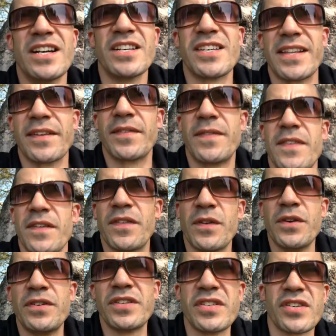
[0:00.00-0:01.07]
So the
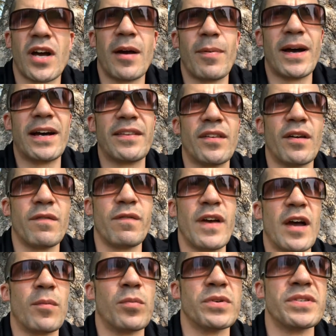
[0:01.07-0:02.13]
third desire path I
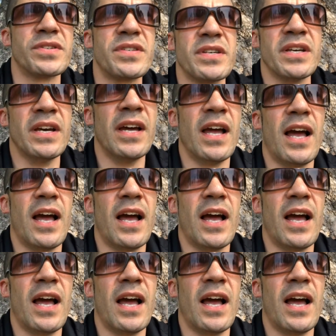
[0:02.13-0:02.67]
found was